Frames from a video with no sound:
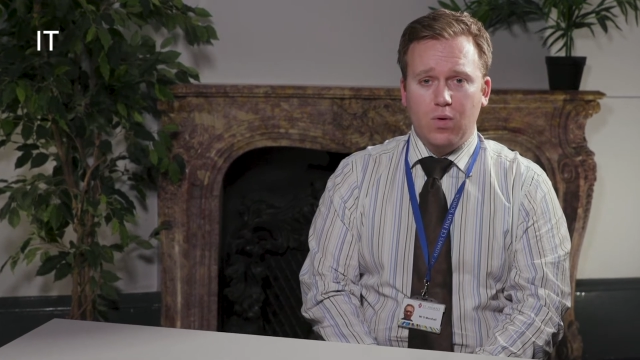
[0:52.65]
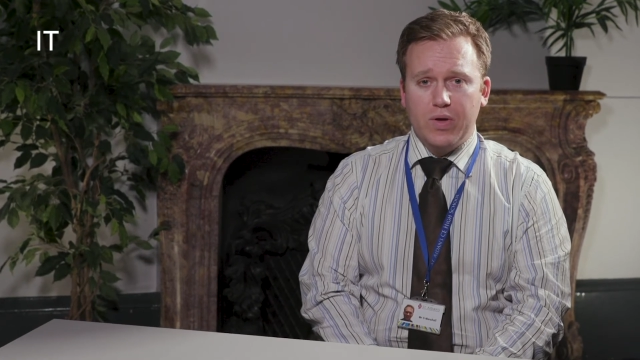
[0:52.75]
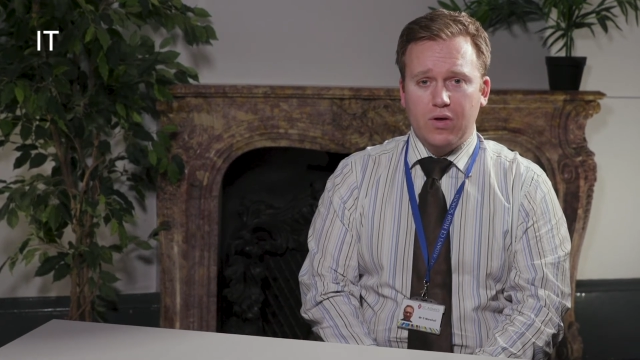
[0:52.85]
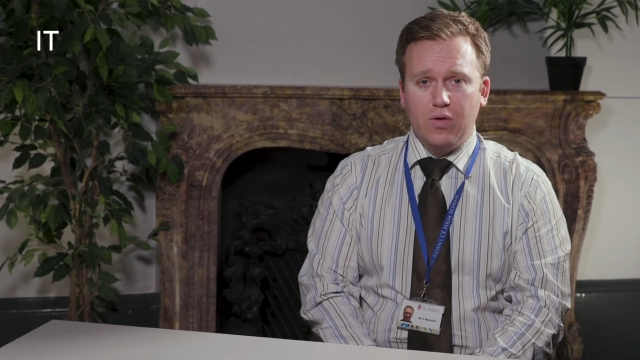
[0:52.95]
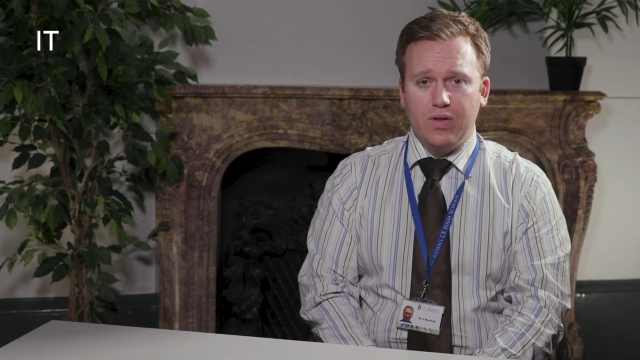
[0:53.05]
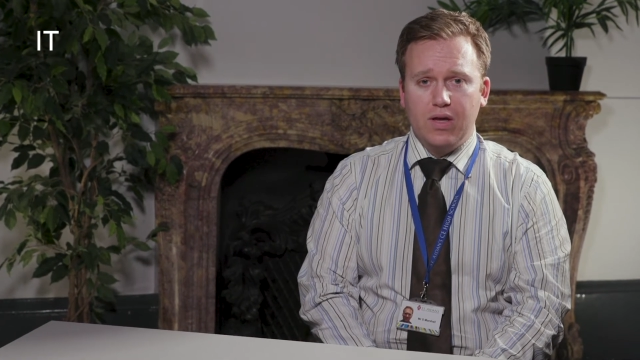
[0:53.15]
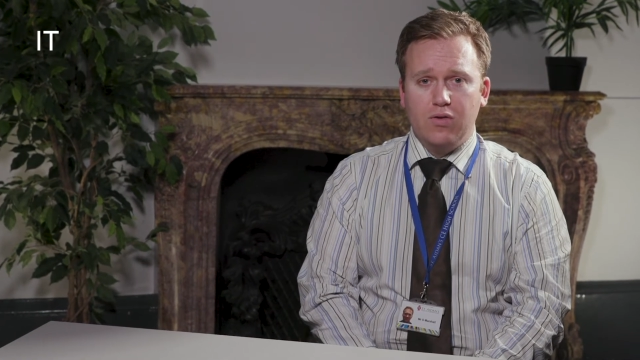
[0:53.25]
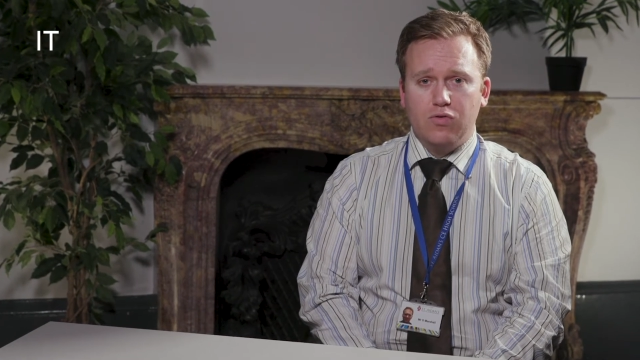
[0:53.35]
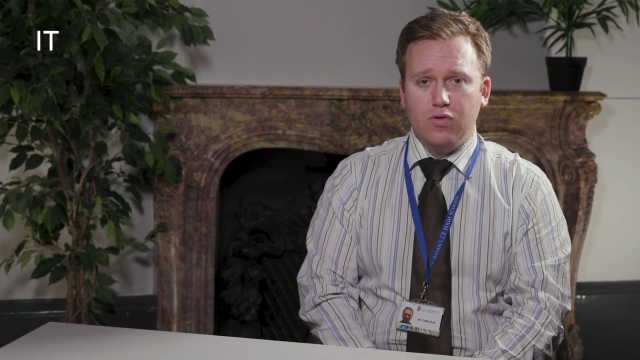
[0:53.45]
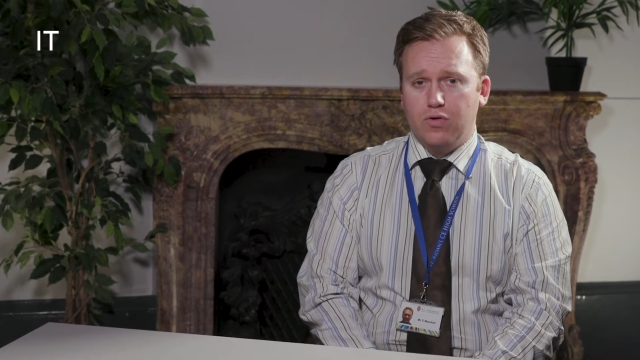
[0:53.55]
what we call the
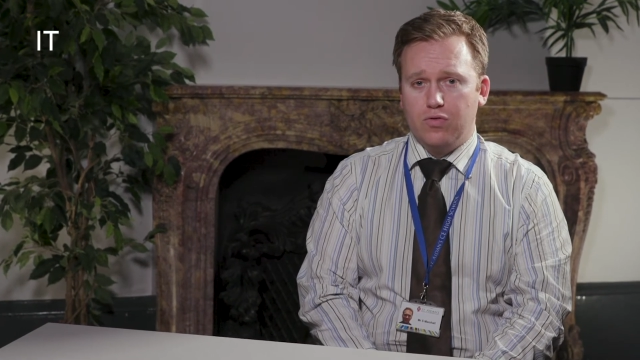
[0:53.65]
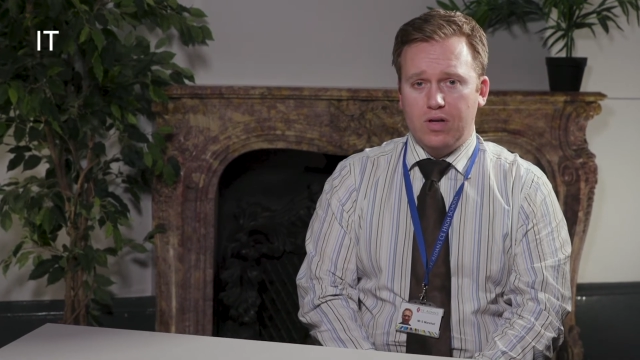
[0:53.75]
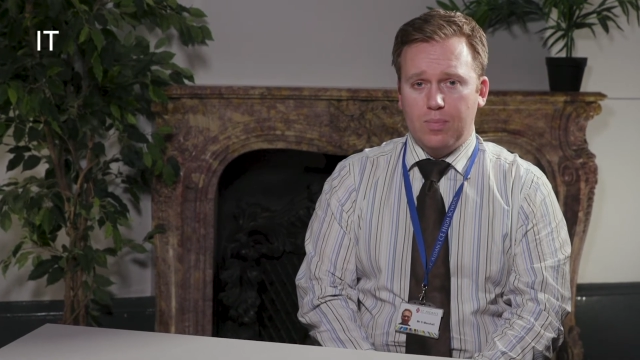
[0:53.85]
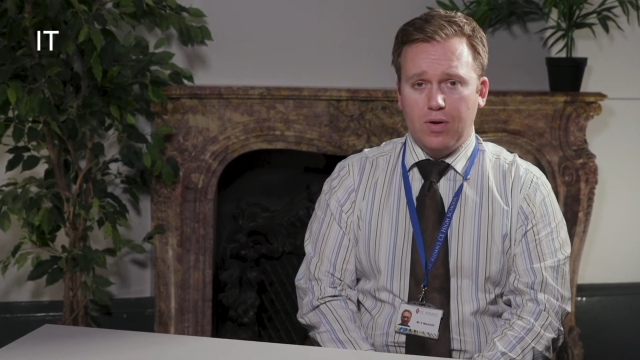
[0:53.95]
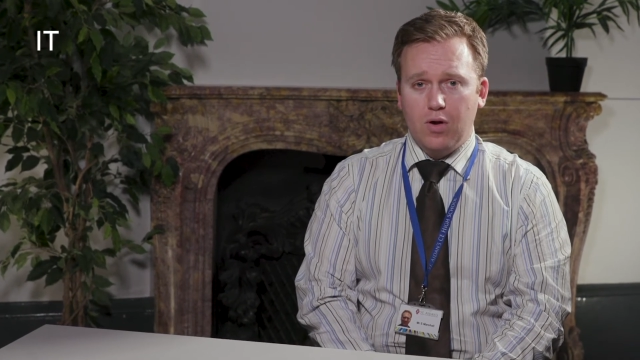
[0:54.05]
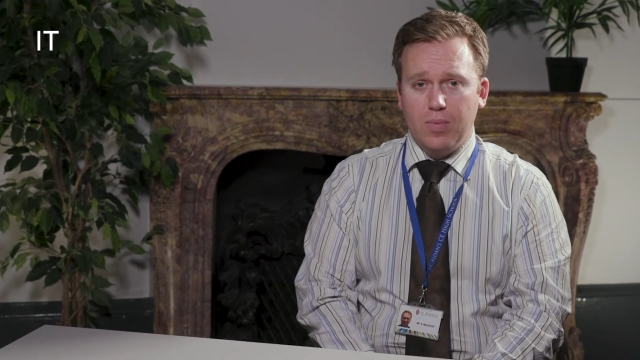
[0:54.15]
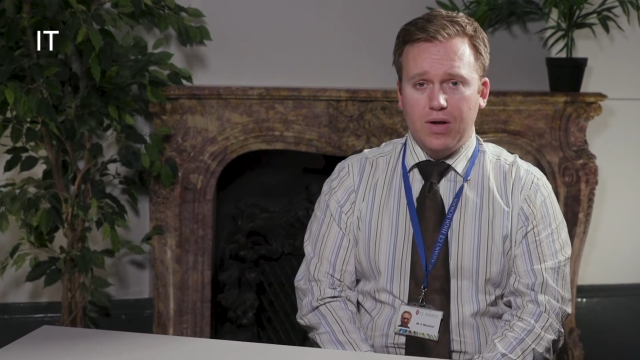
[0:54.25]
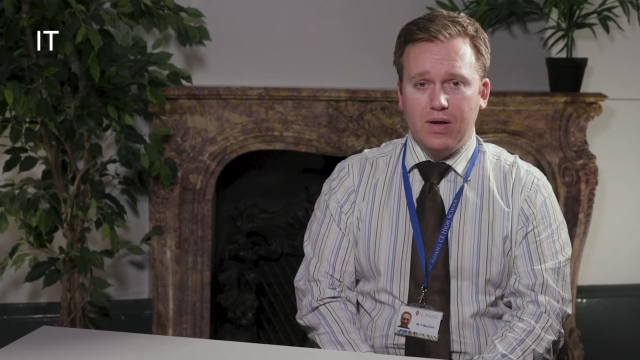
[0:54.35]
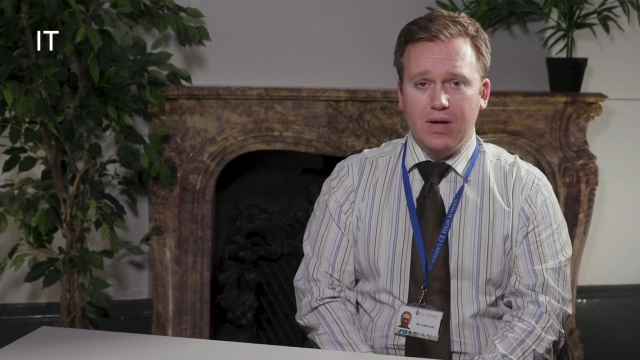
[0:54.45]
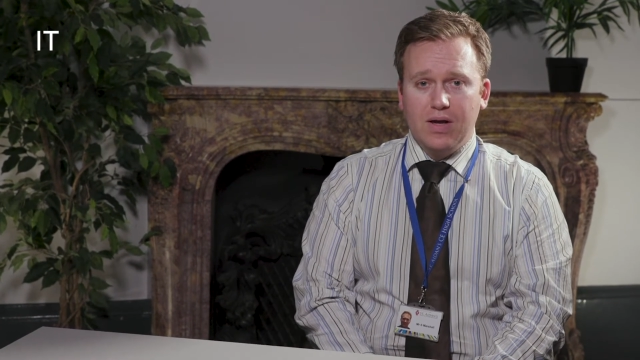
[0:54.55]
Introductory Diploma,